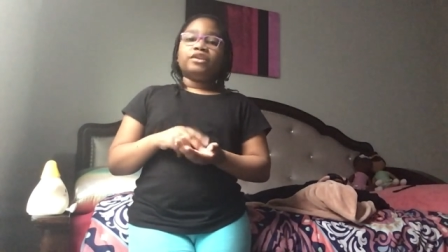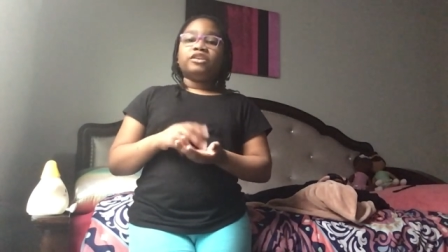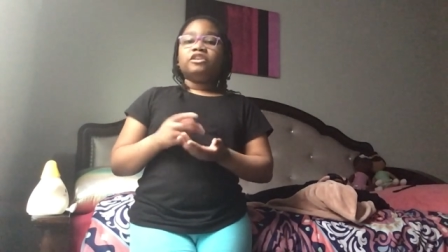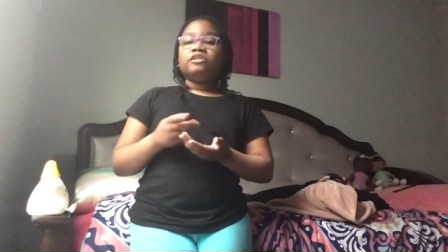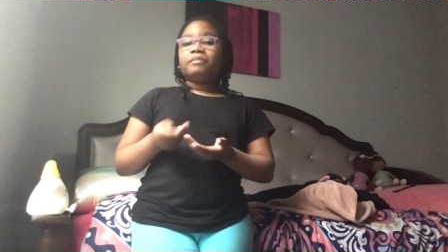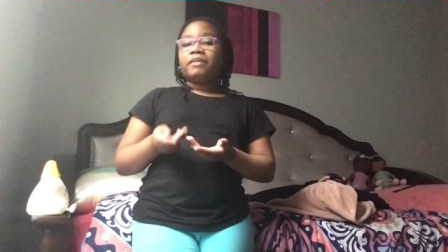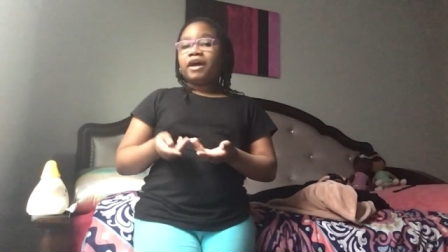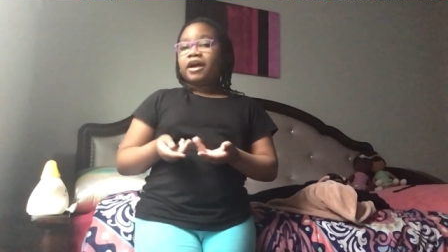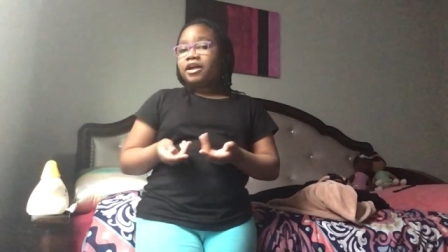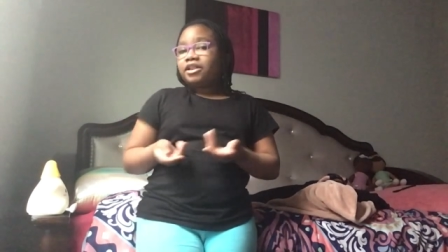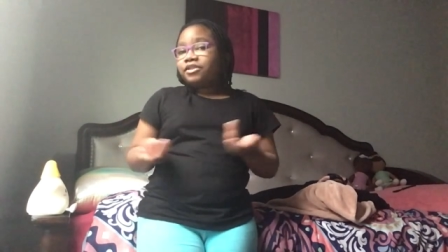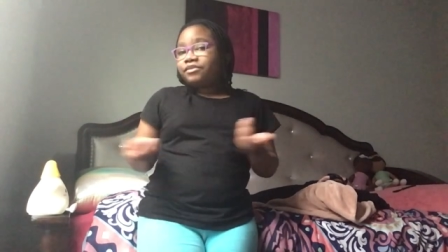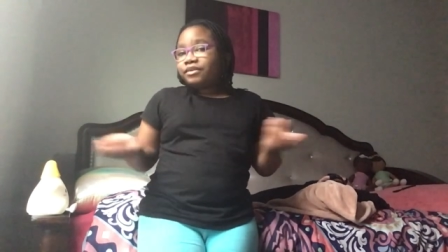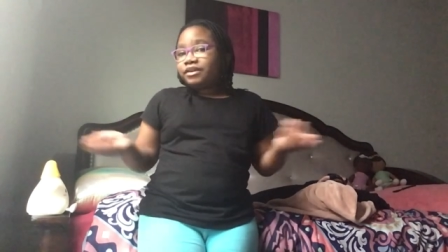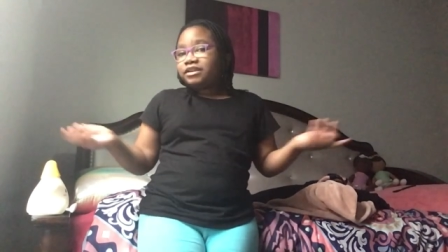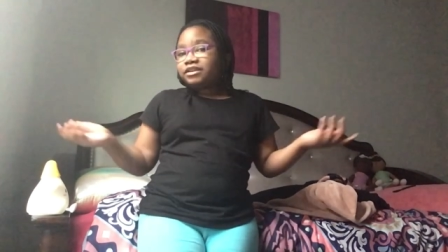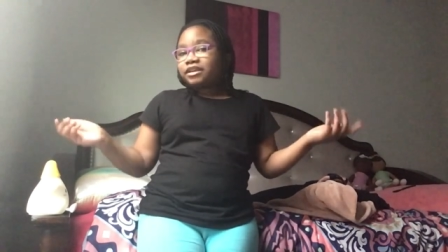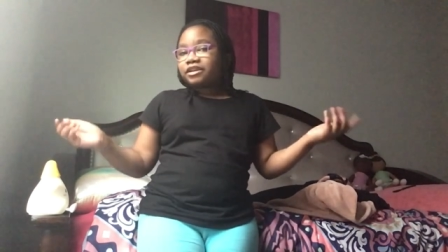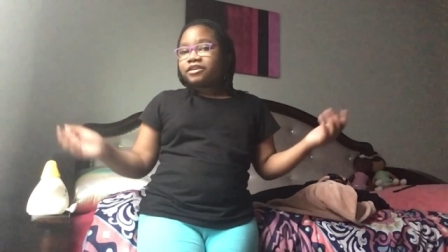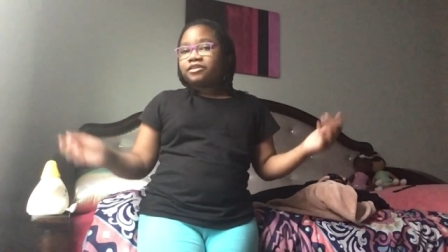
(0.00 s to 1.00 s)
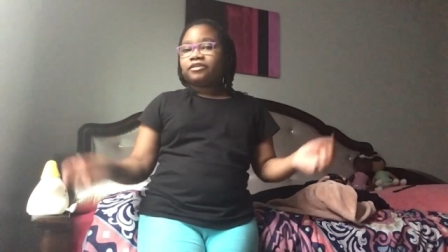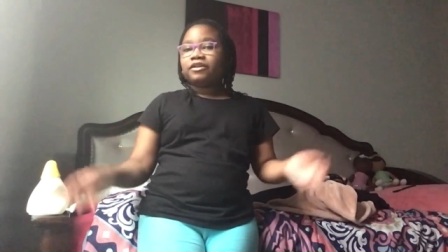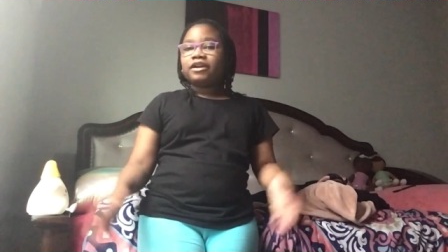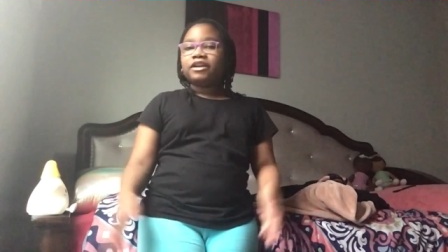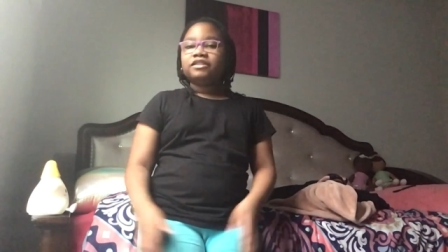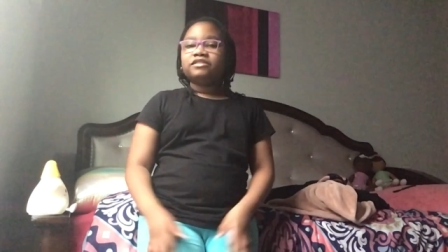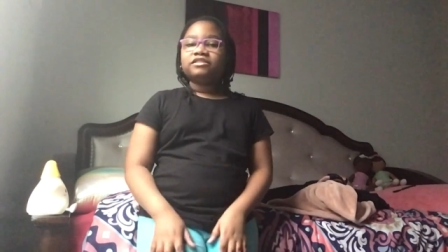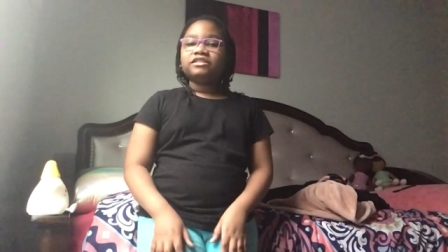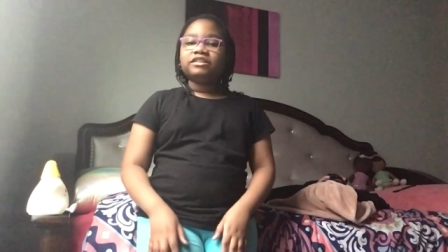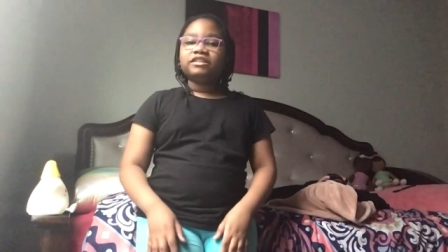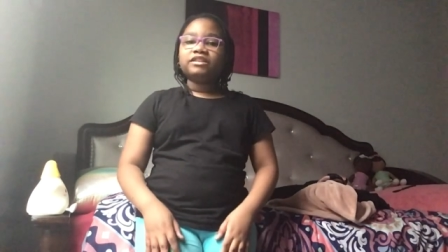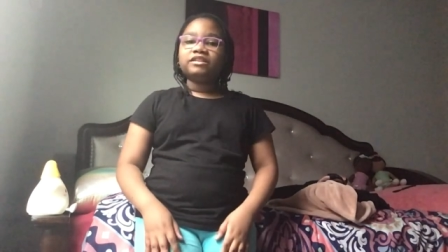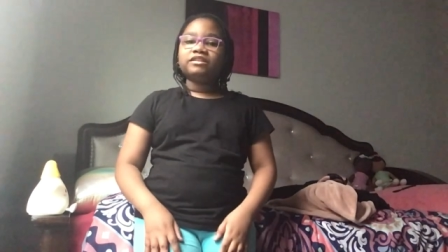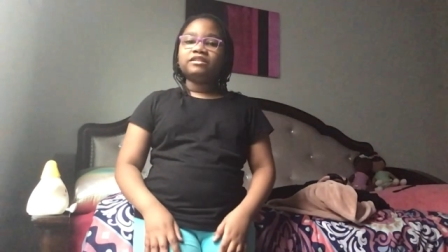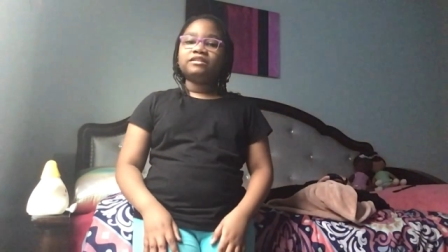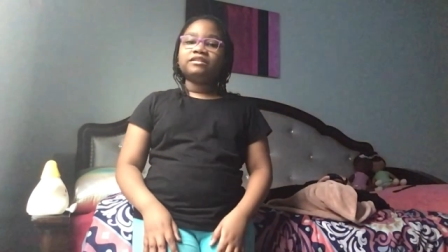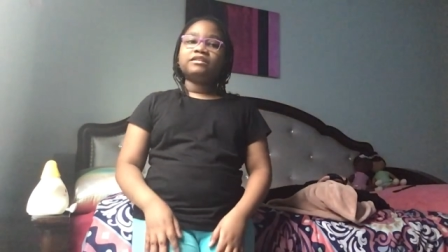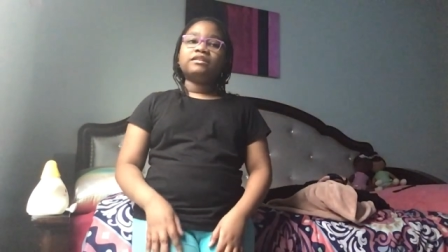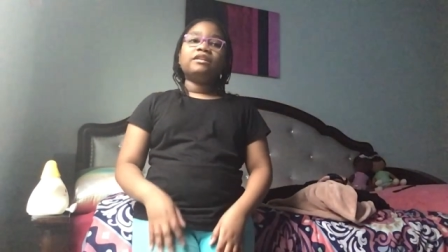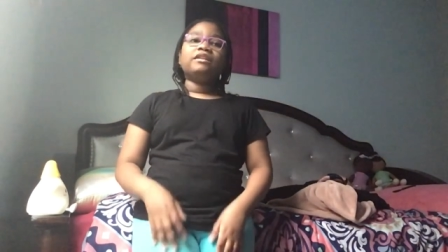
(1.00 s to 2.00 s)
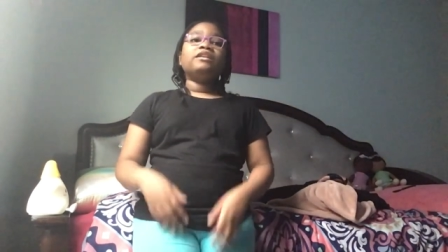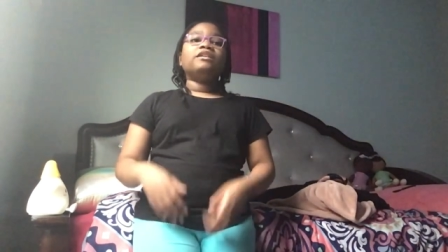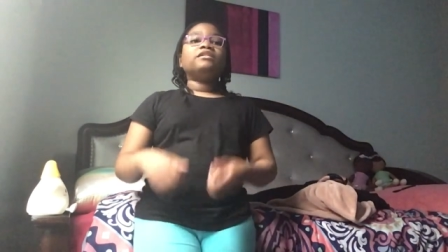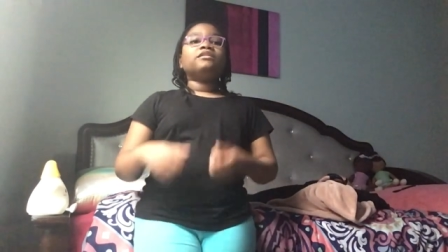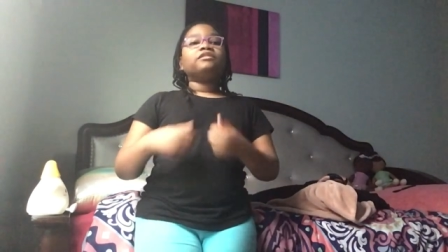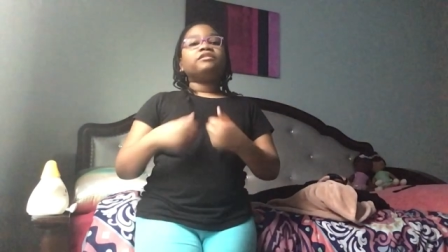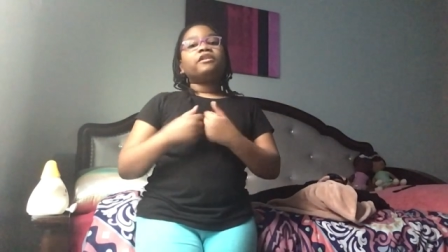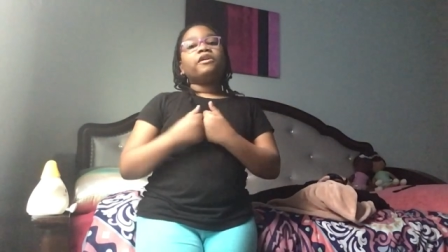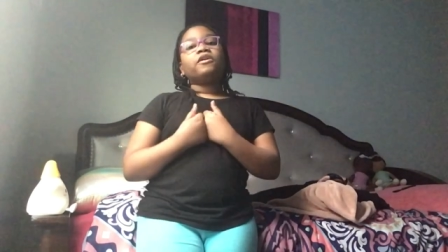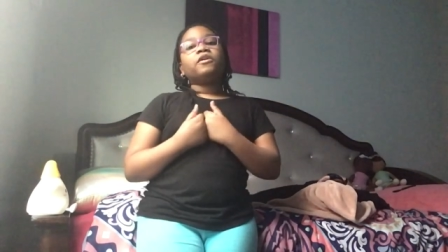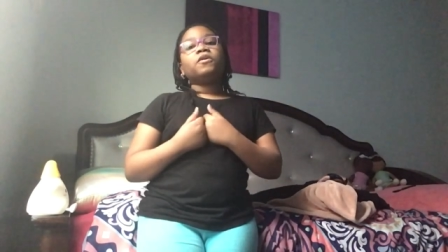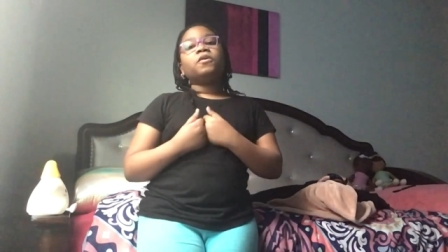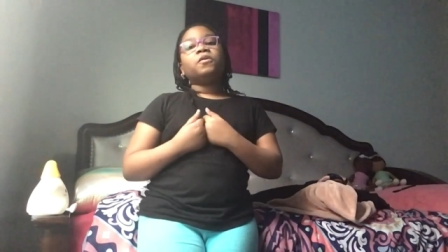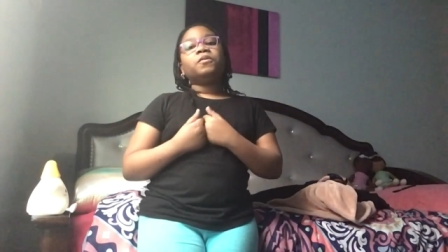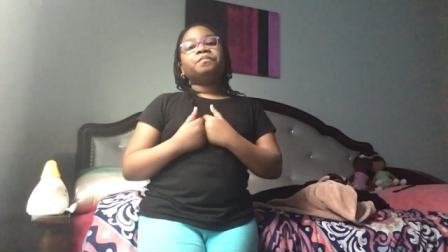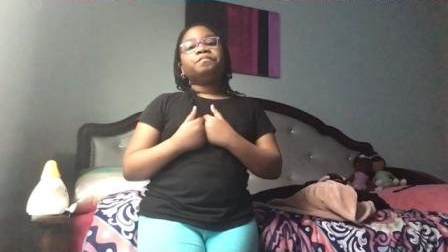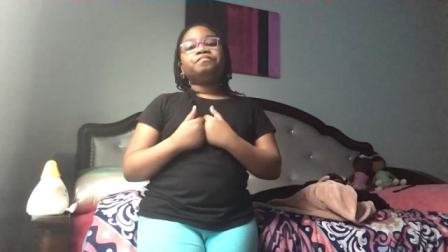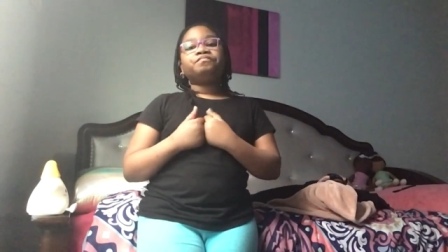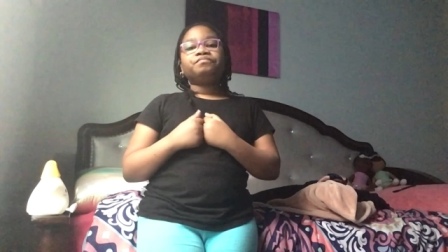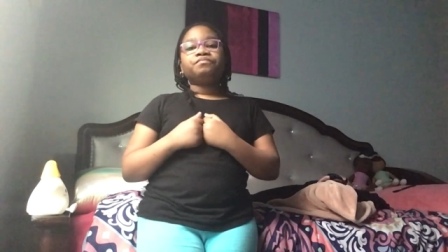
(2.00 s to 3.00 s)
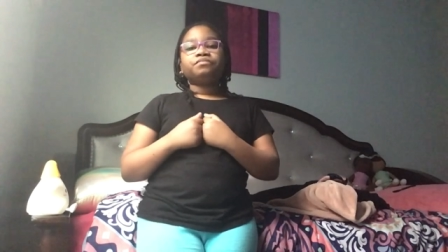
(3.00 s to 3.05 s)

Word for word: you my Halloween decorations. So